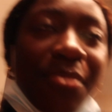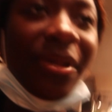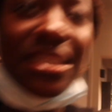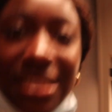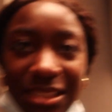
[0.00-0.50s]

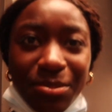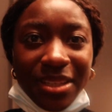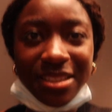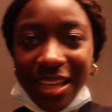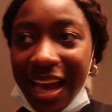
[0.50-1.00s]
make sense,
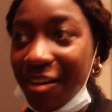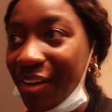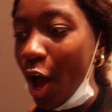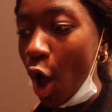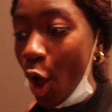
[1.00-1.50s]
please. They have
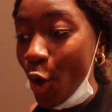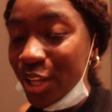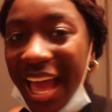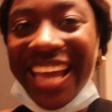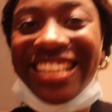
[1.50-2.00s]
a
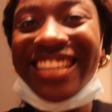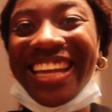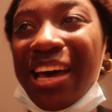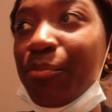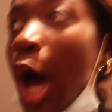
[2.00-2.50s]

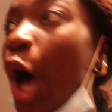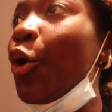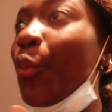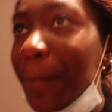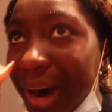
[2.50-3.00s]
H&M
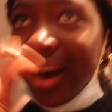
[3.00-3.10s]
Home,